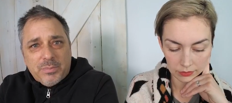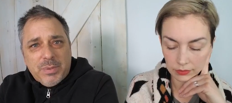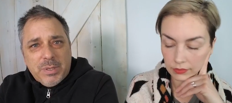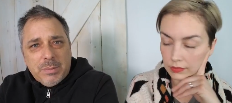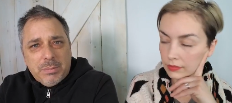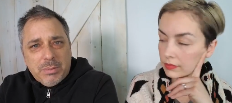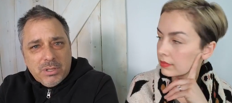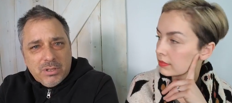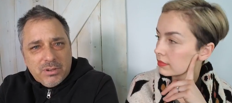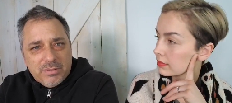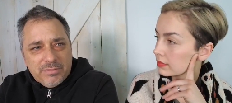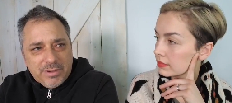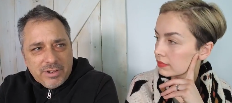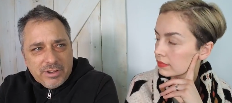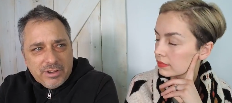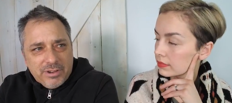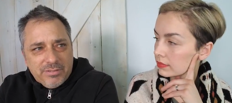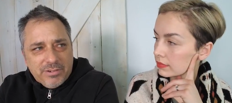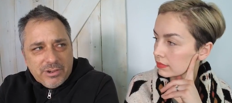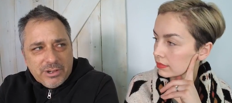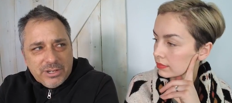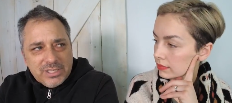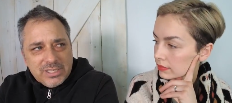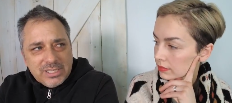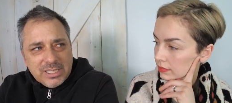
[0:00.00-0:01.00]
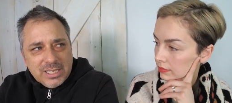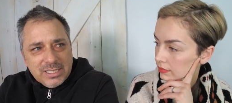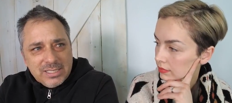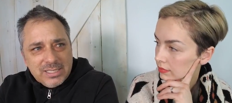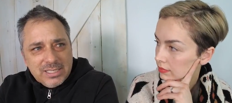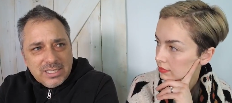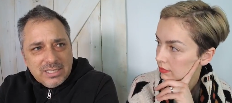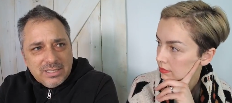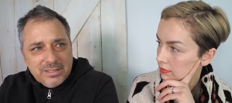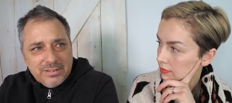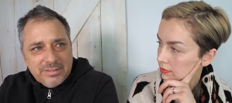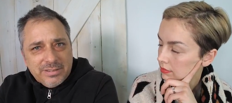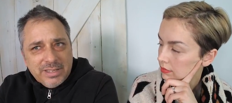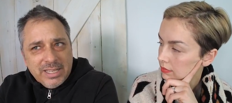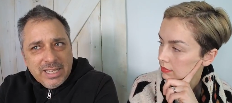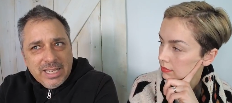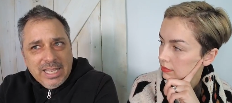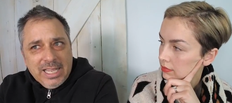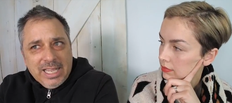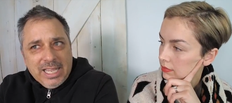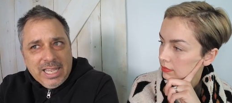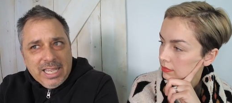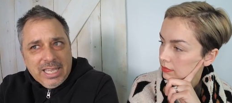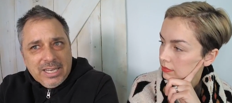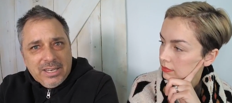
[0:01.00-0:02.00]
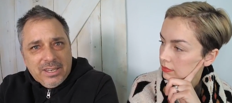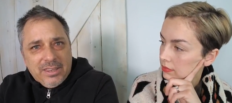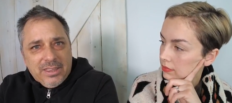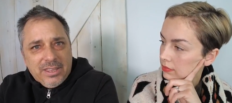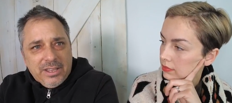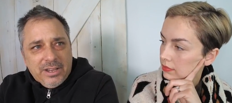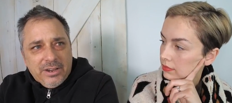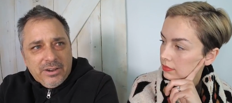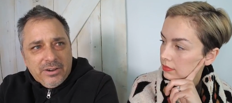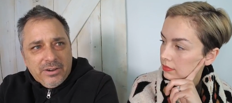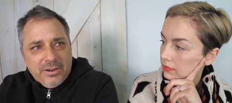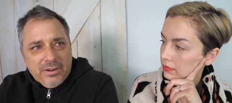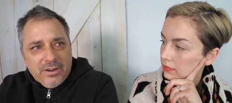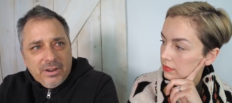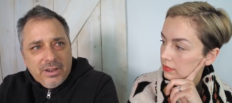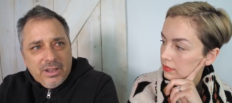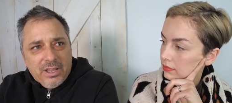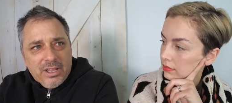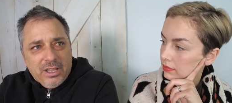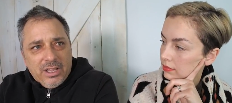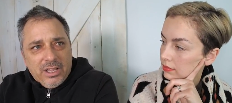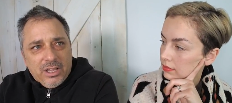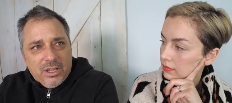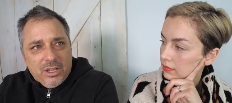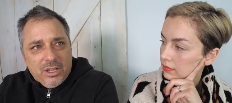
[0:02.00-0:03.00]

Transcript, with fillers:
Speaker 1: People are very, very sensitive, and their